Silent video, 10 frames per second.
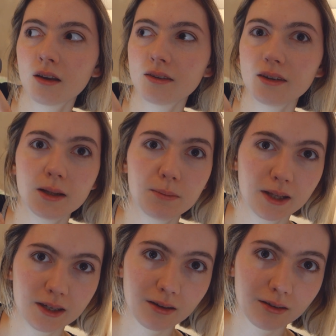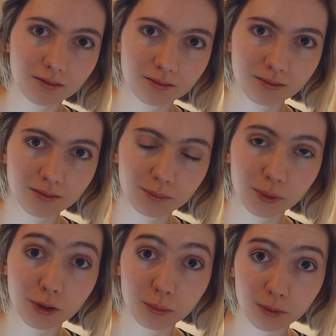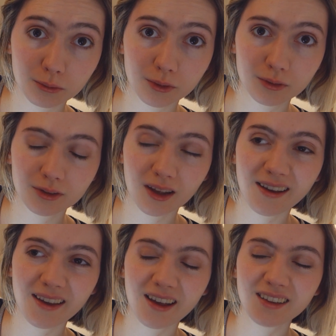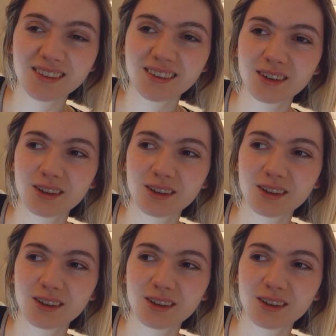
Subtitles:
CD player, portable one I had,